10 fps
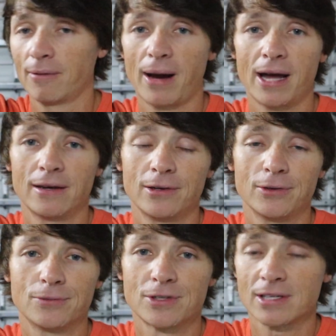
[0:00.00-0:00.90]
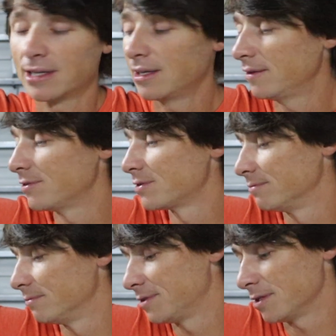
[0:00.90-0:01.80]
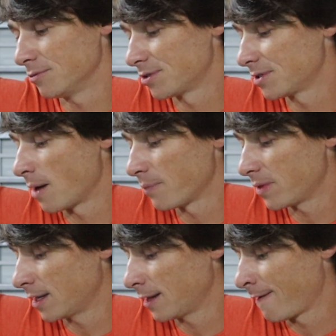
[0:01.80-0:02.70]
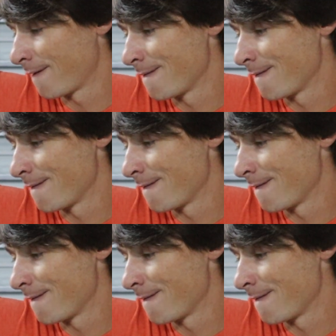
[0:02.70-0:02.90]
buy new sleeves, do something.